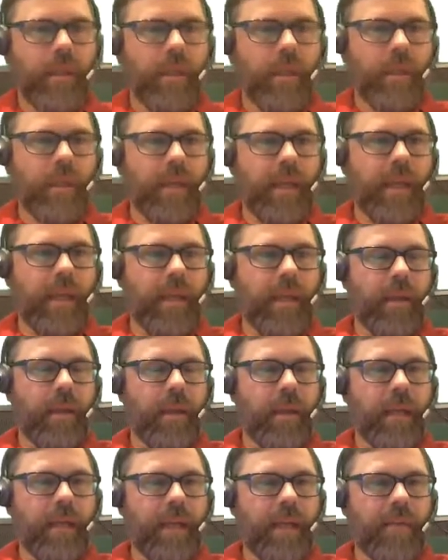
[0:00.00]

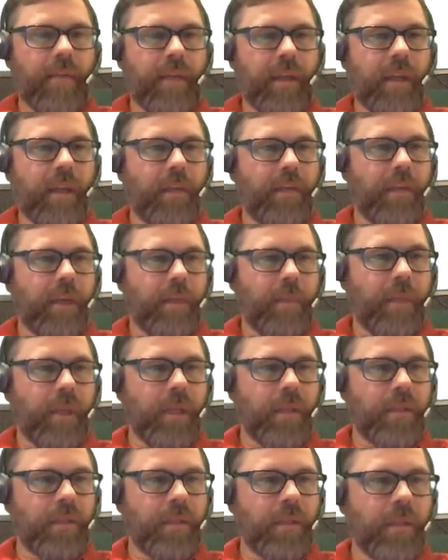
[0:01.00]
and not having enough
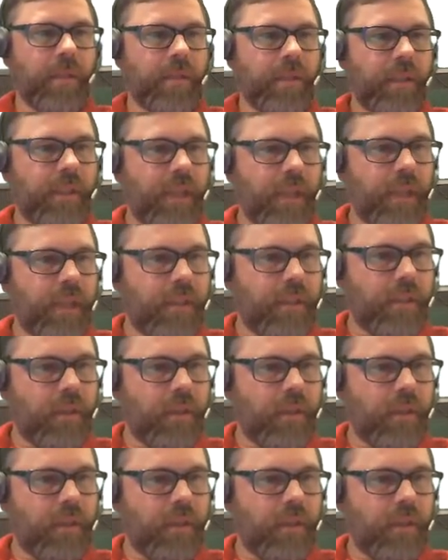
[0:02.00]
Apex and things like that.